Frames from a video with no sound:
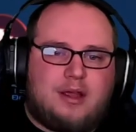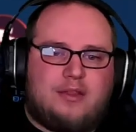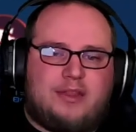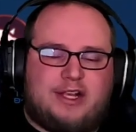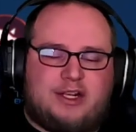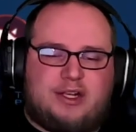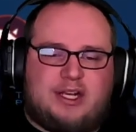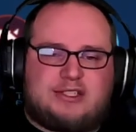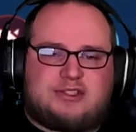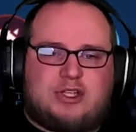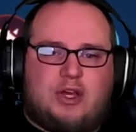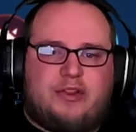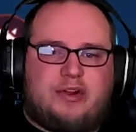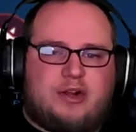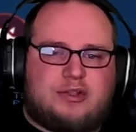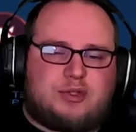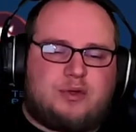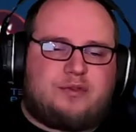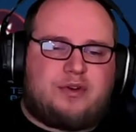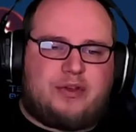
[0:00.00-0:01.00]
Like you guys saw there, I
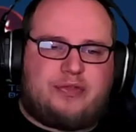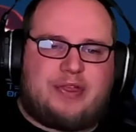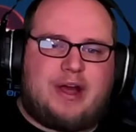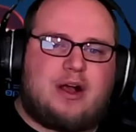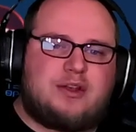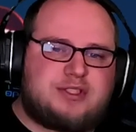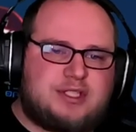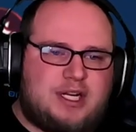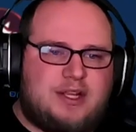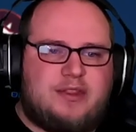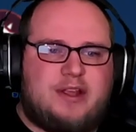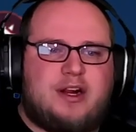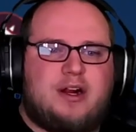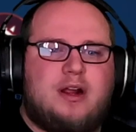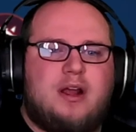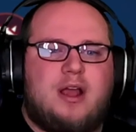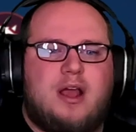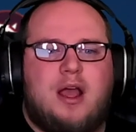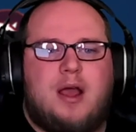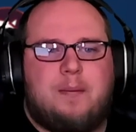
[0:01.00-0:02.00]
was over 1,000 in
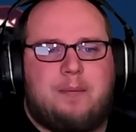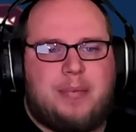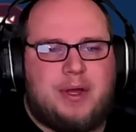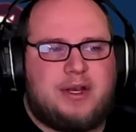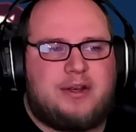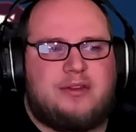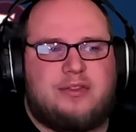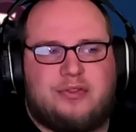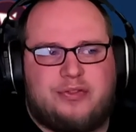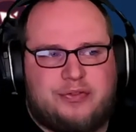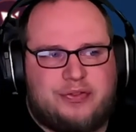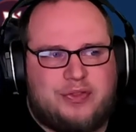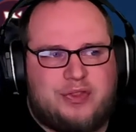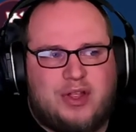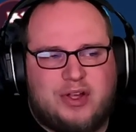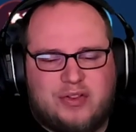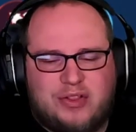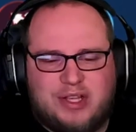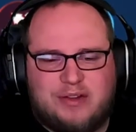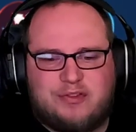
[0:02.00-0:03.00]
there. But
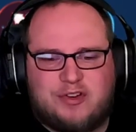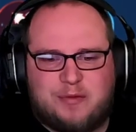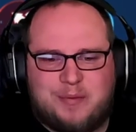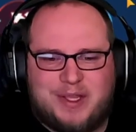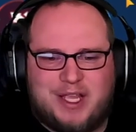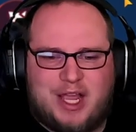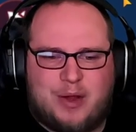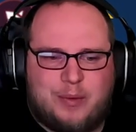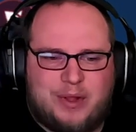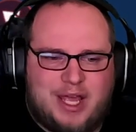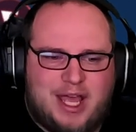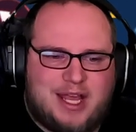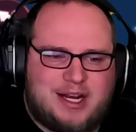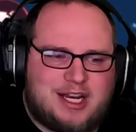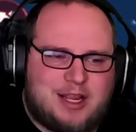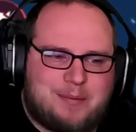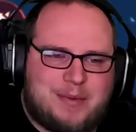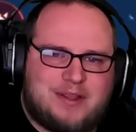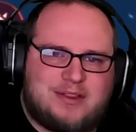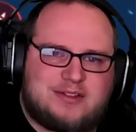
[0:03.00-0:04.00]
luckily for me, I went ahead and
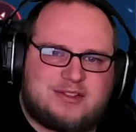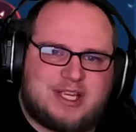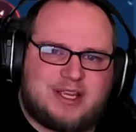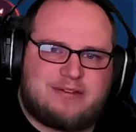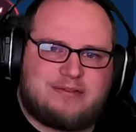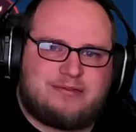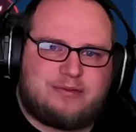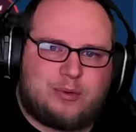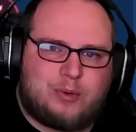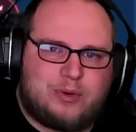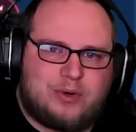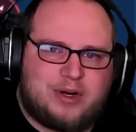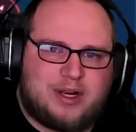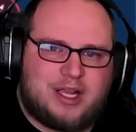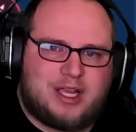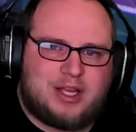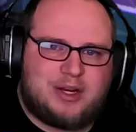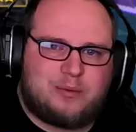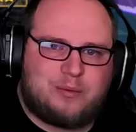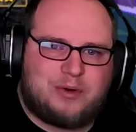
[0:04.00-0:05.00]
I made this A4.
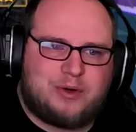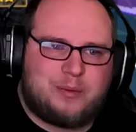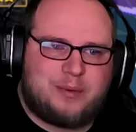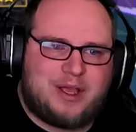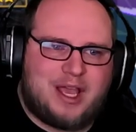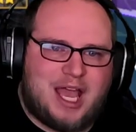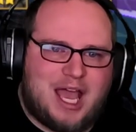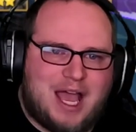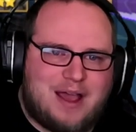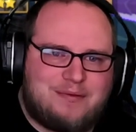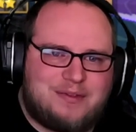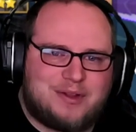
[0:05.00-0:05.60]
And what do we have